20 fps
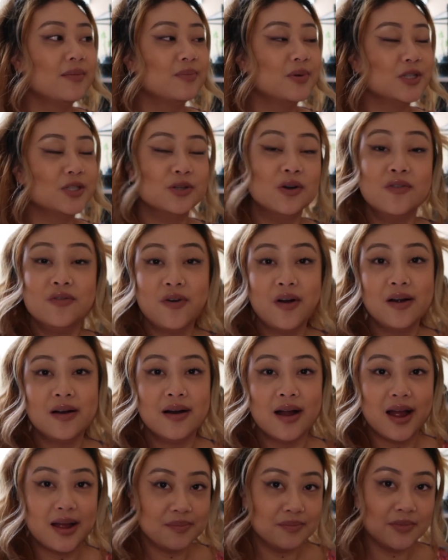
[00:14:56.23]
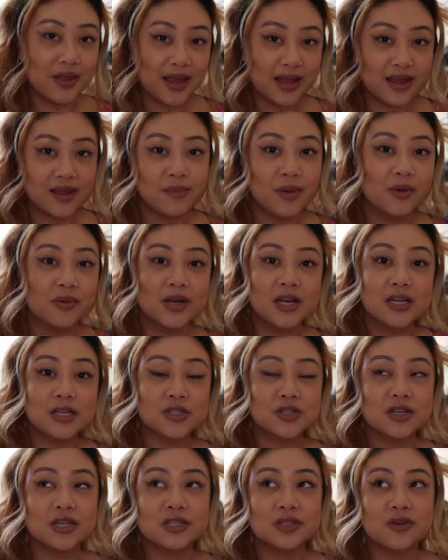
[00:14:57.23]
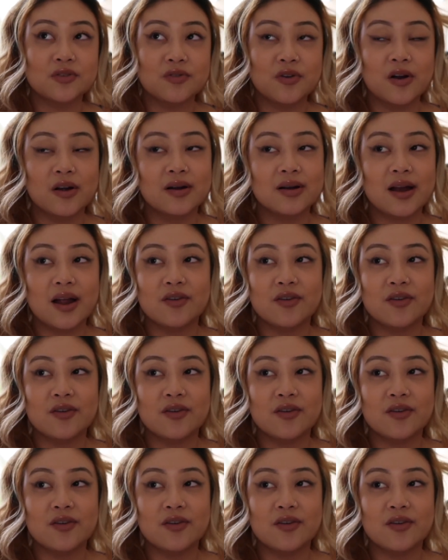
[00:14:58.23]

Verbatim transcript: But so far, I'm liking my reading journey so far.